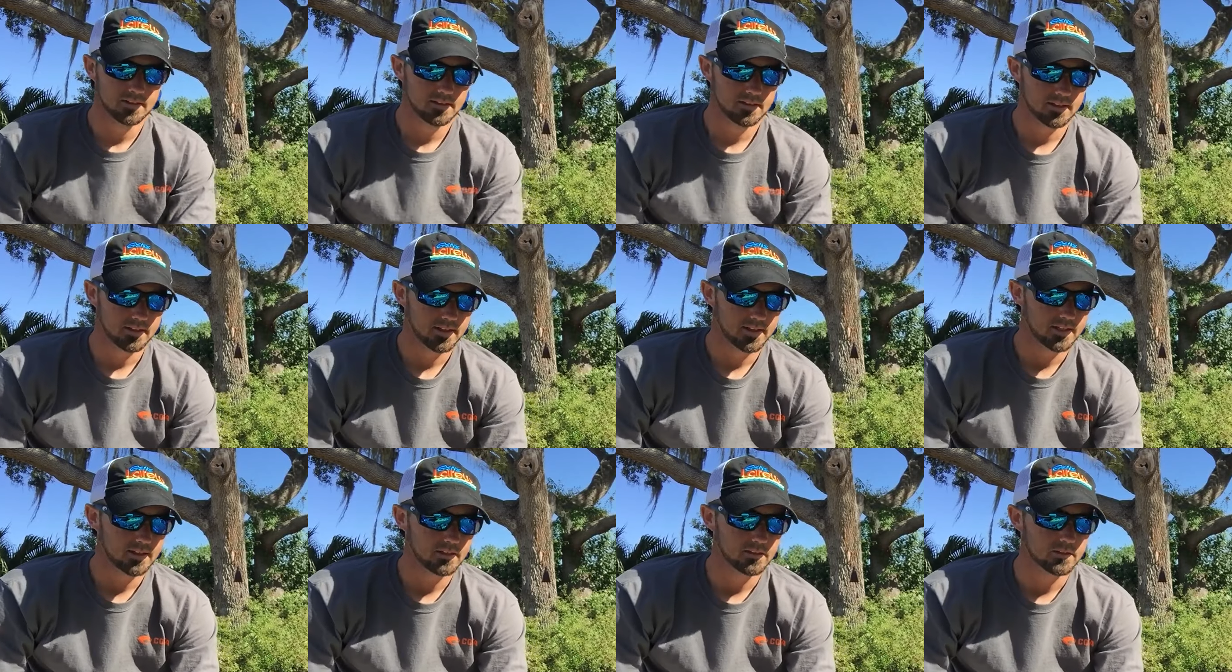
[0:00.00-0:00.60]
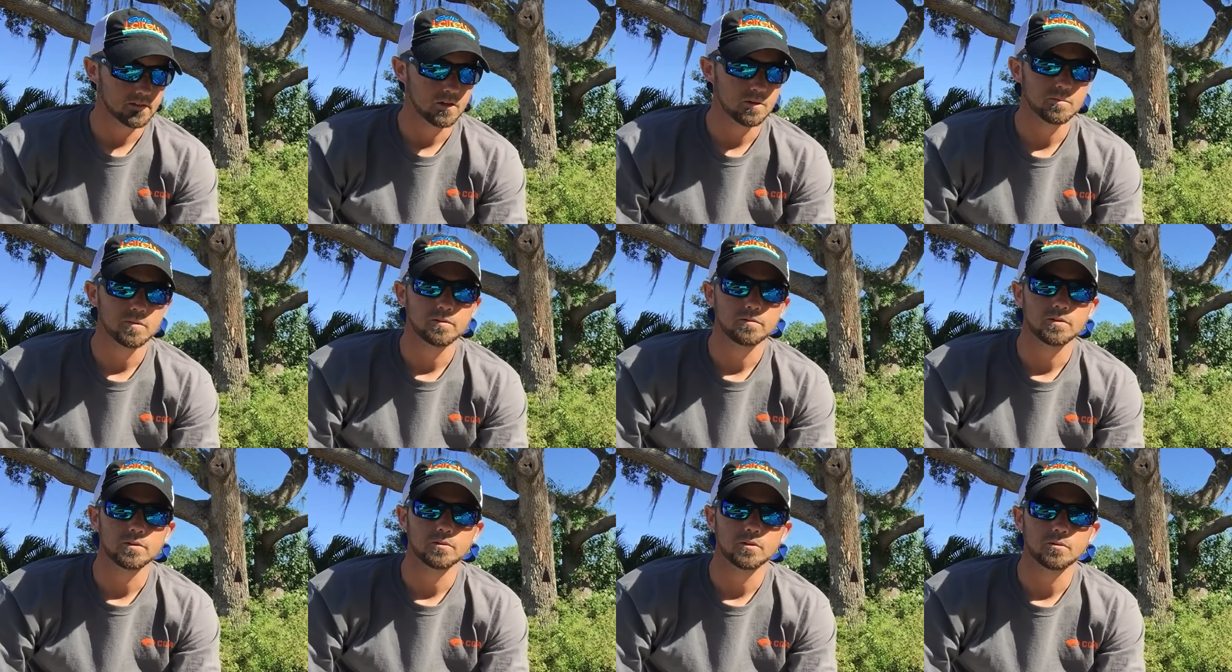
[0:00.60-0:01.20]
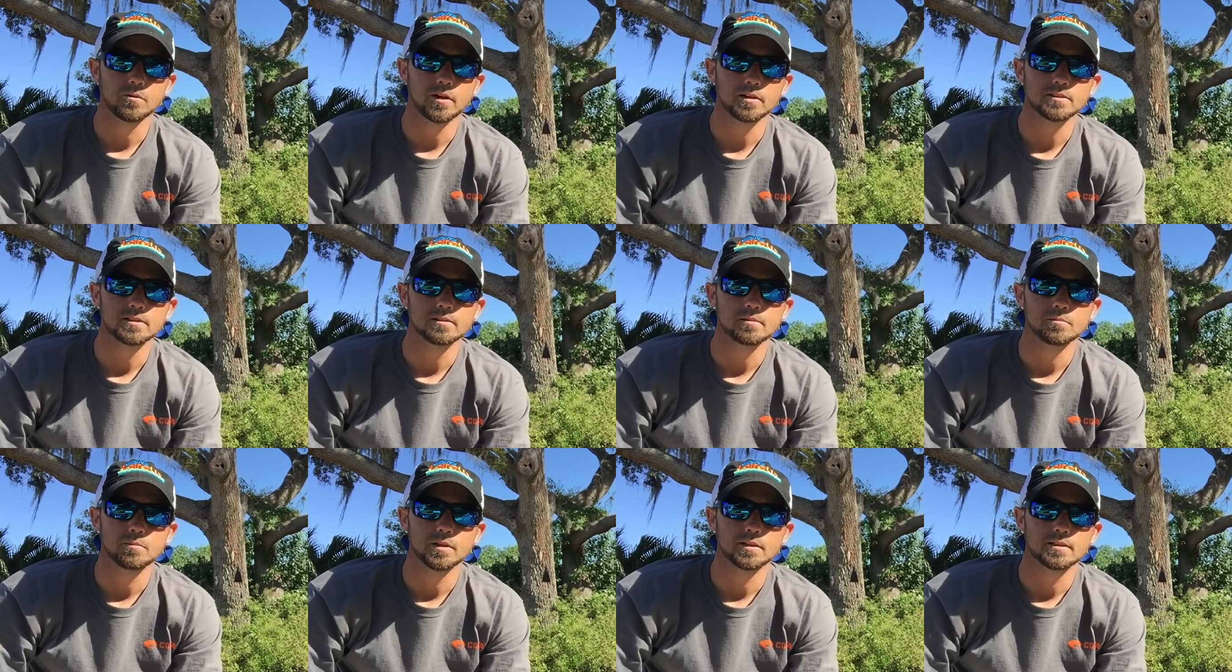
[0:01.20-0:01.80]
and in the tournament if you want to watch
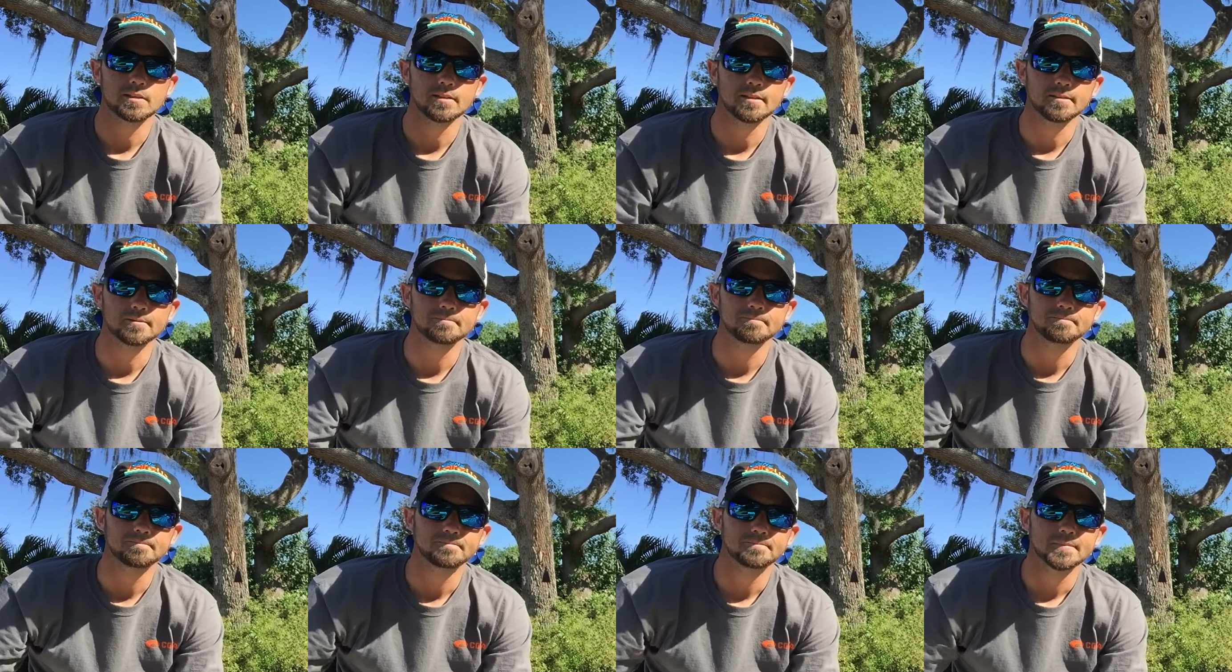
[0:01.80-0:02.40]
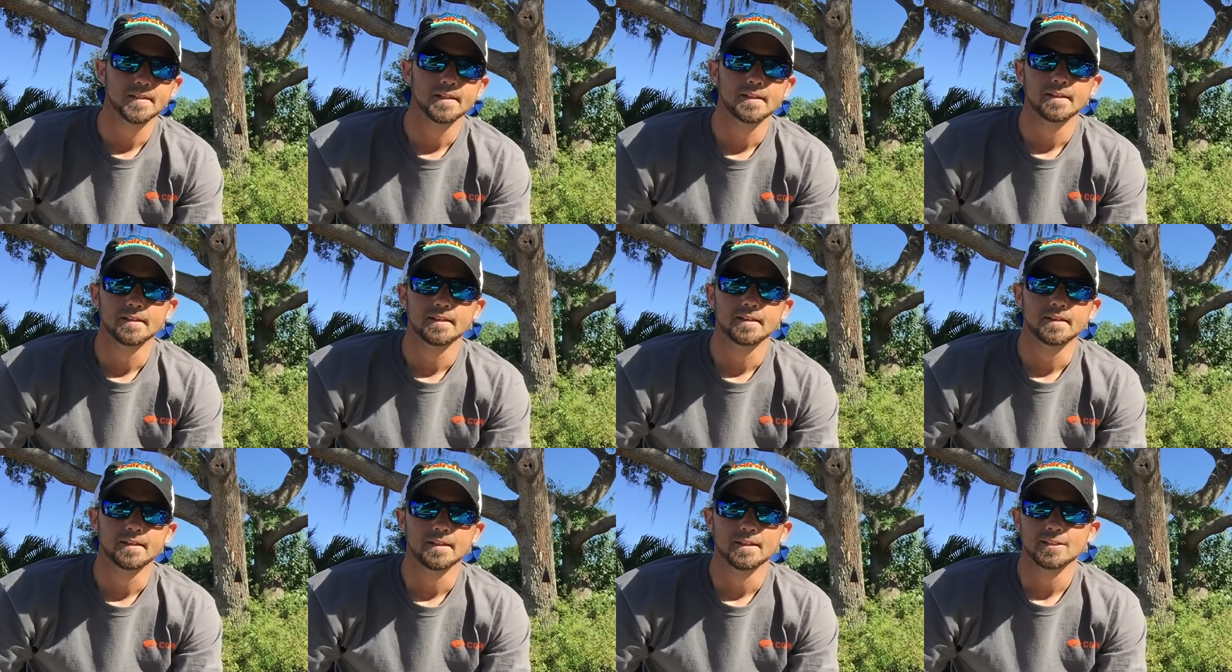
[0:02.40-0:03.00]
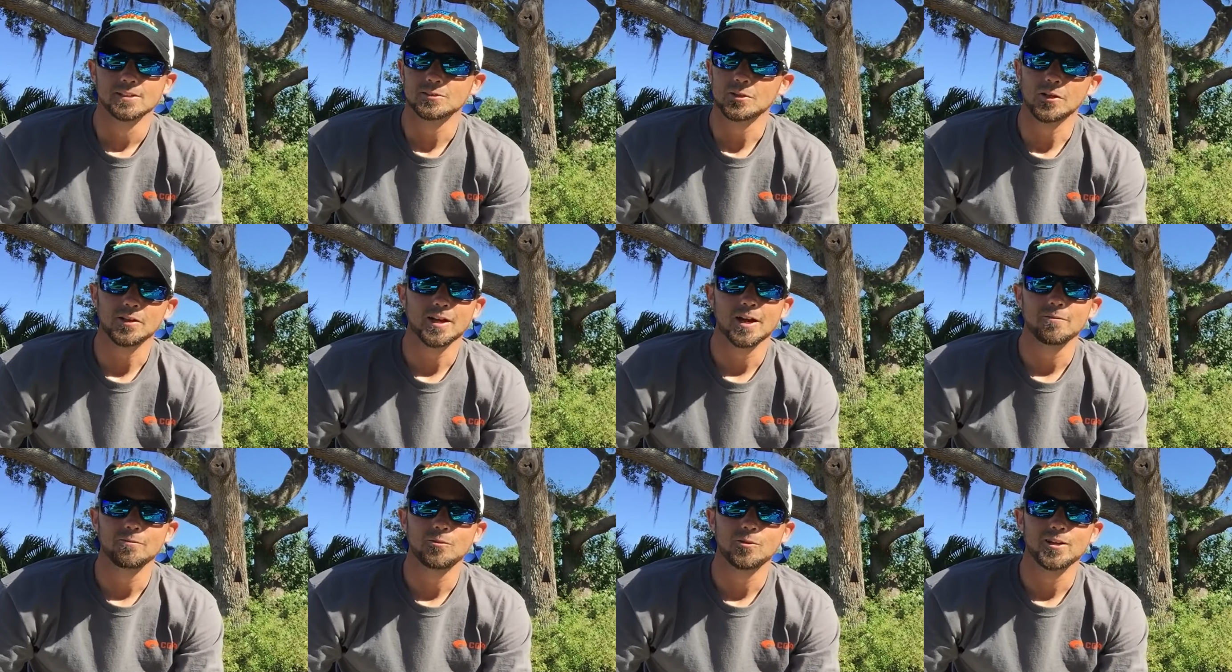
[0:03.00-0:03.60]
it. But that's all I
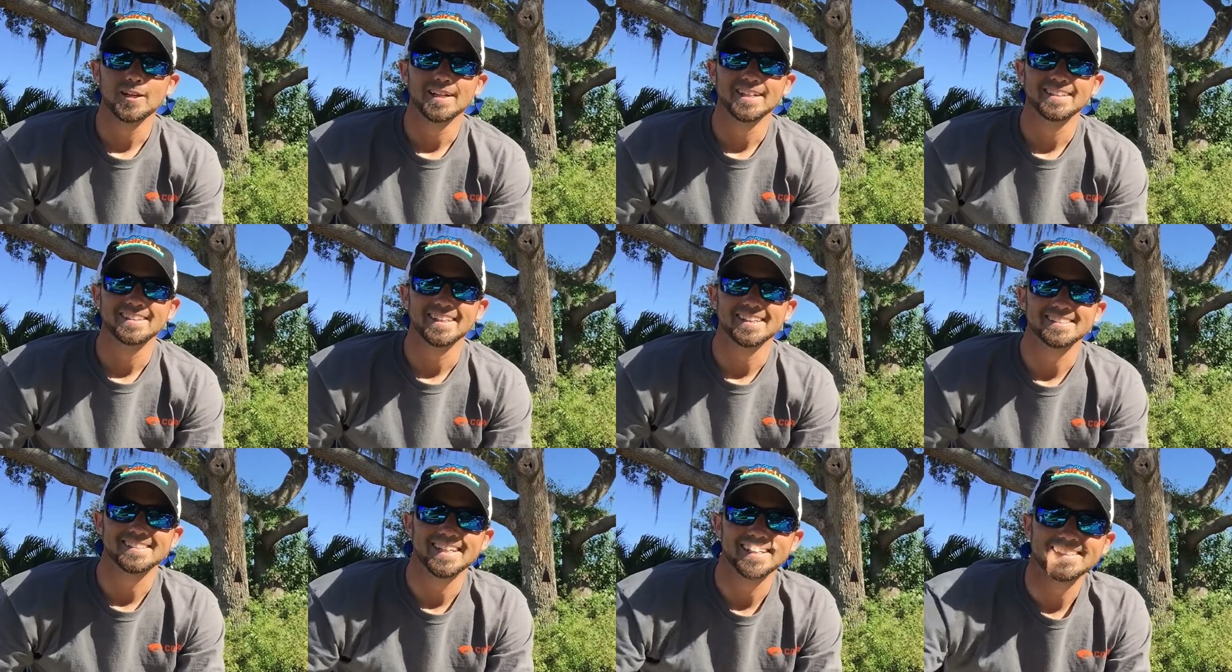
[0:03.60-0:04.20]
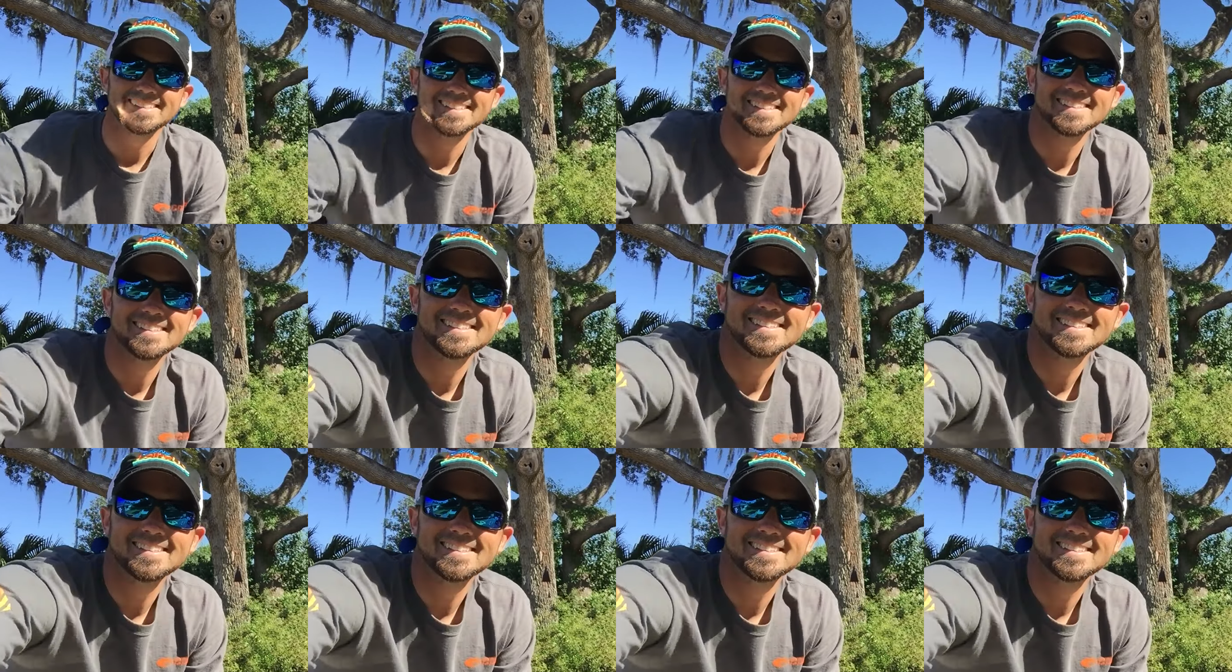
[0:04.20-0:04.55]
got for you. Thanks, guys.